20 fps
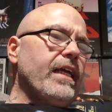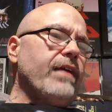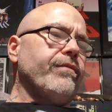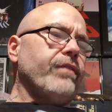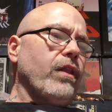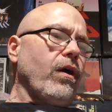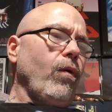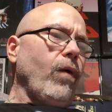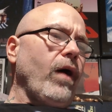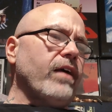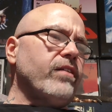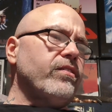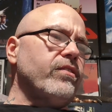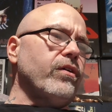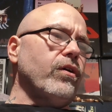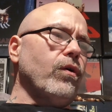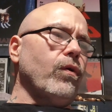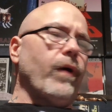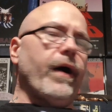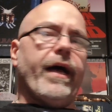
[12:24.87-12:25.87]
even though I
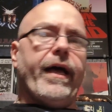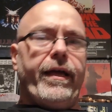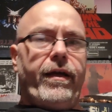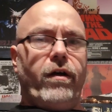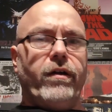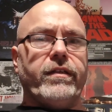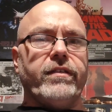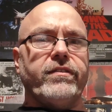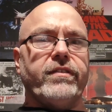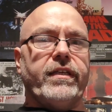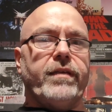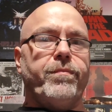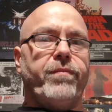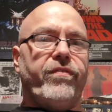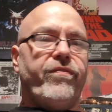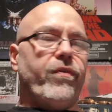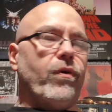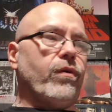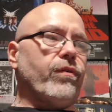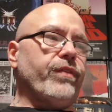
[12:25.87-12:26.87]
still I honestly
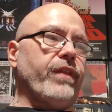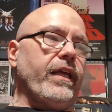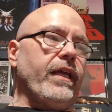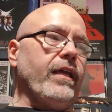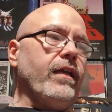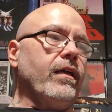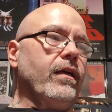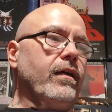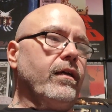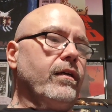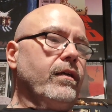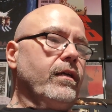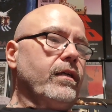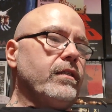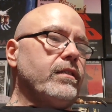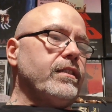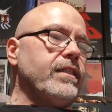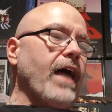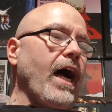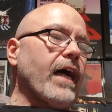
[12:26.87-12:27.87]
prefer the
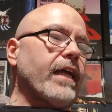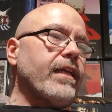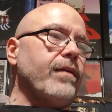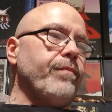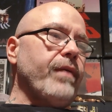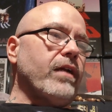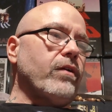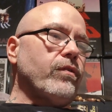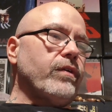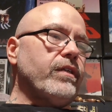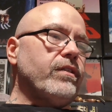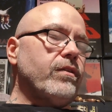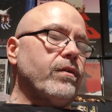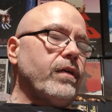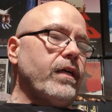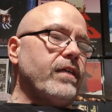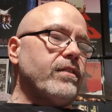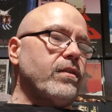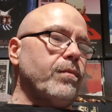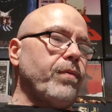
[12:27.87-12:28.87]
documentaries
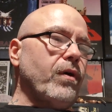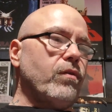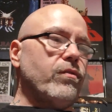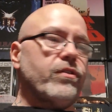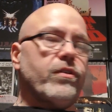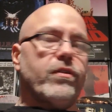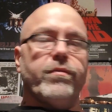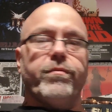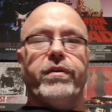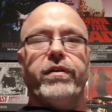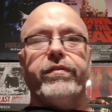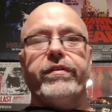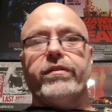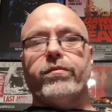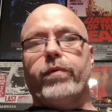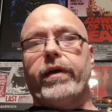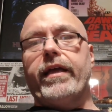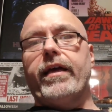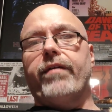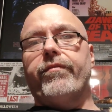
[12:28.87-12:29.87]
as opposed to the
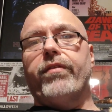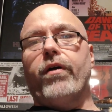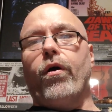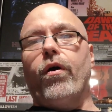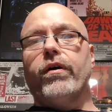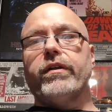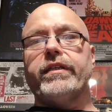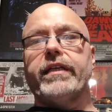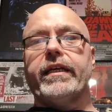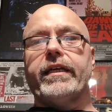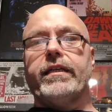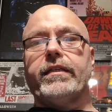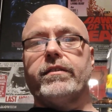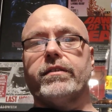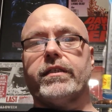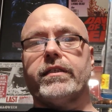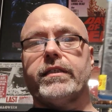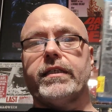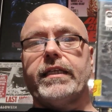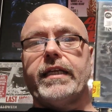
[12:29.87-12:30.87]
movies. We have The Haunting
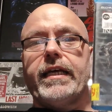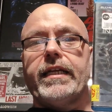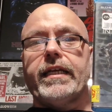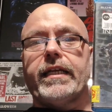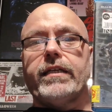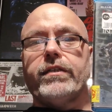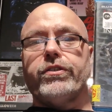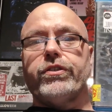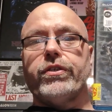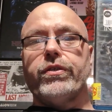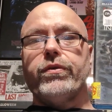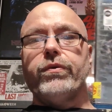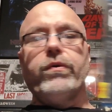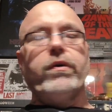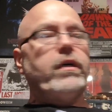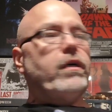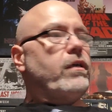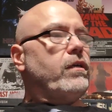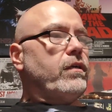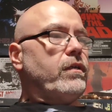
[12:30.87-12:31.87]
in Connecticut
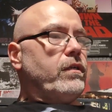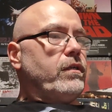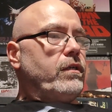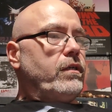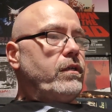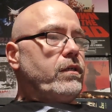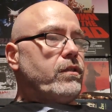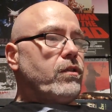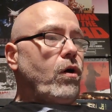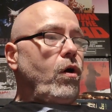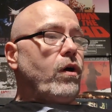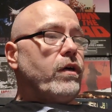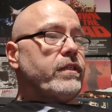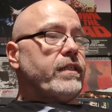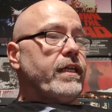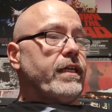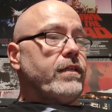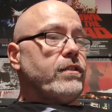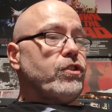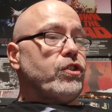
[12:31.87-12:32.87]
2, The
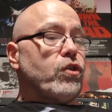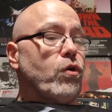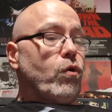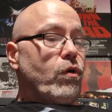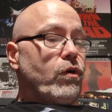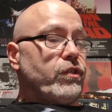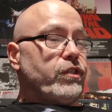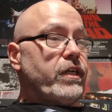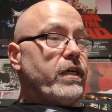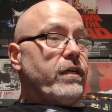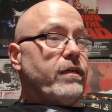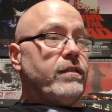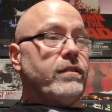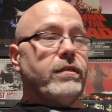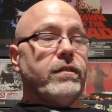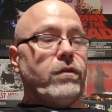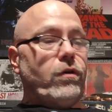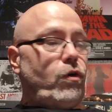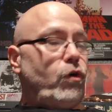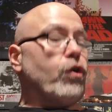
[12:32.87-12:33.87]
Haunting in Georgia,
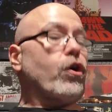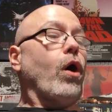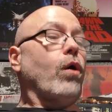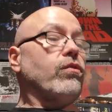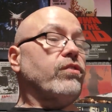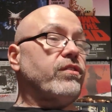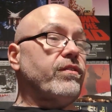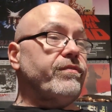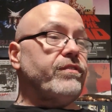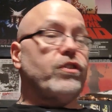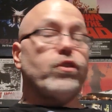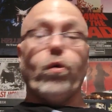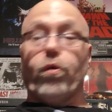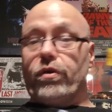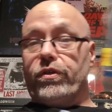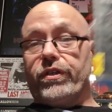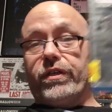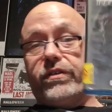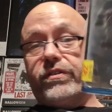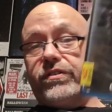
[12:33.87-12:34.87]
or Ghosts of
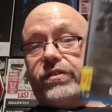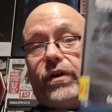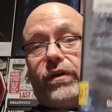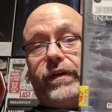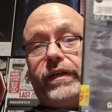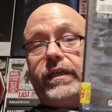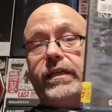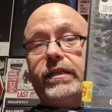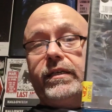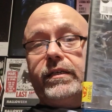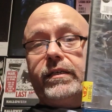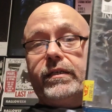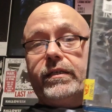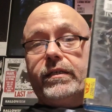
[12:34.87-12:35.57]
Georgia. Sorry,